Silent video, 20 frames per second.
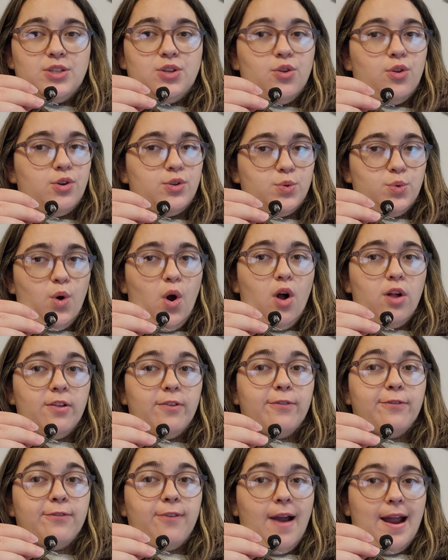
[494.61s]
So those were all
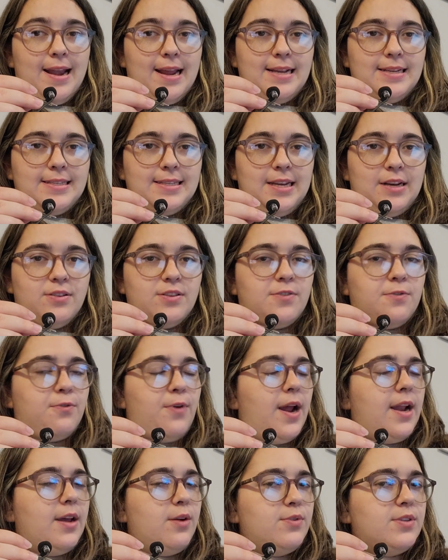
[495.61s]
of Friday's sales.
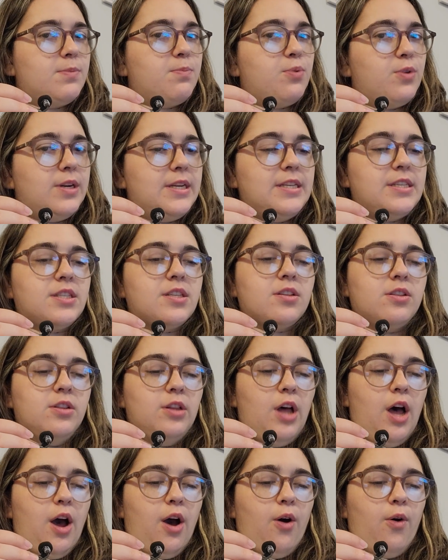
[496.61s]
Friday was pretty
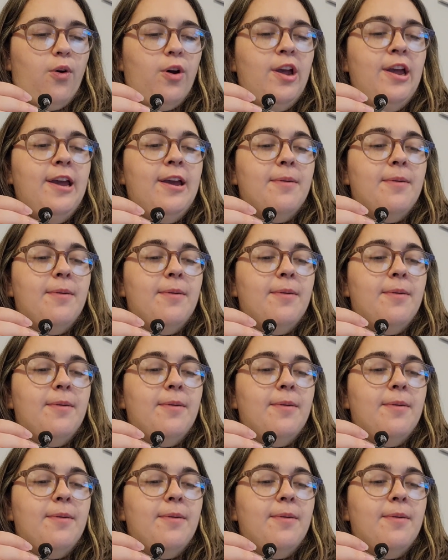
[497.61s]
slow,